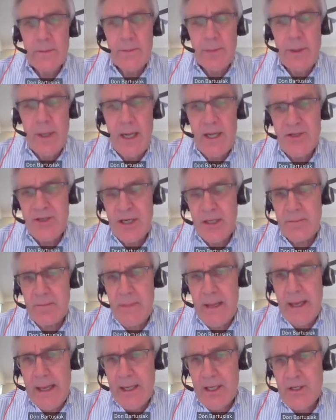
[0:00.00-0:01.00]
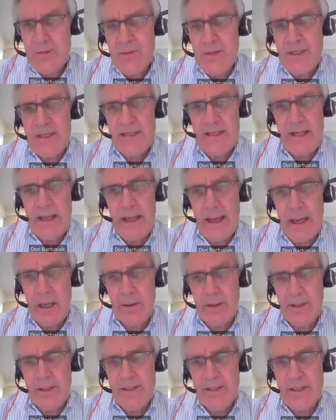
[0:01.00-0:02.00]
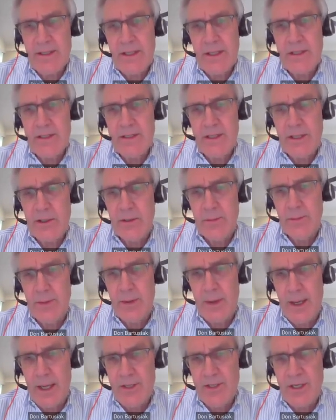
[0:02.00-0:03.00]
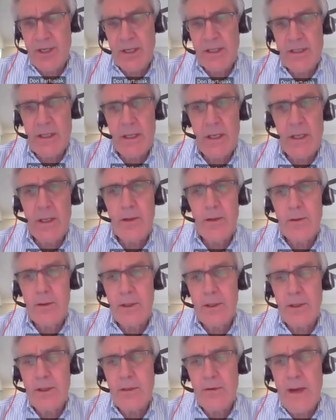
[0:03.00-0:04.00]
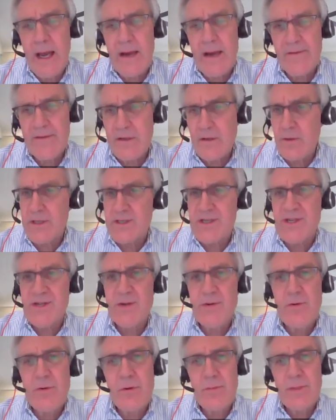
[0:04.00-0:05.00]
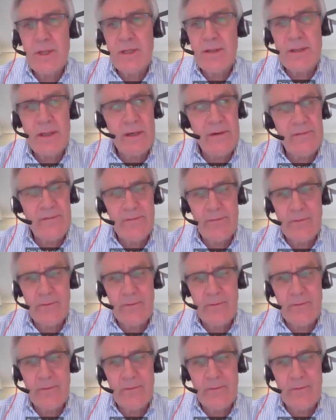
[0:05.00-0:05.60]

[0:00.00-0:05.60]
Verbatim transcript: project management talent into your project here, you have to assume that their